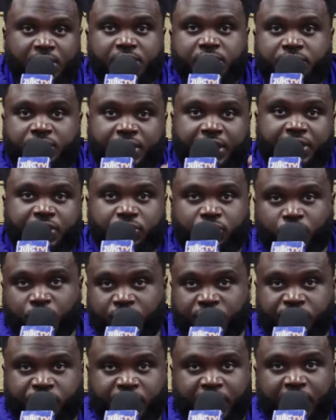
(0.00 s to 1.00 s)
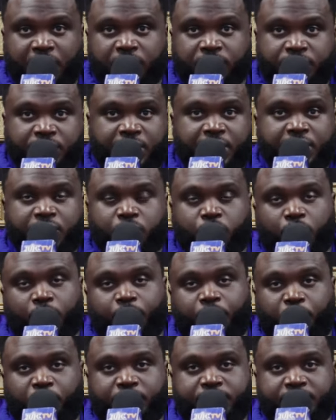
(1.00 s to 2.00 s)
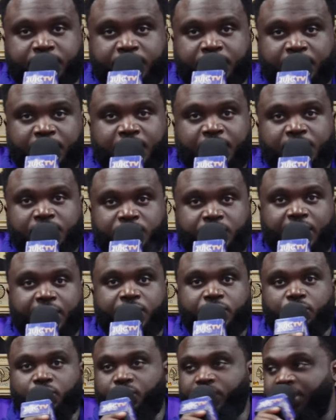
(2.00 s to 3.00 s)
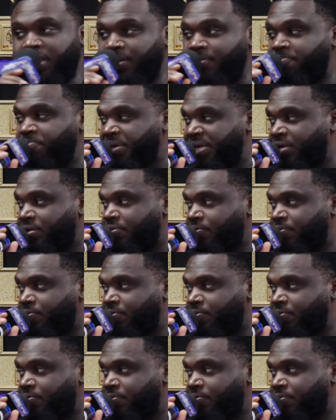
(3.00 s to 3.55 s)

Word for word: to endure jail, to endure prison, to endure getting beat.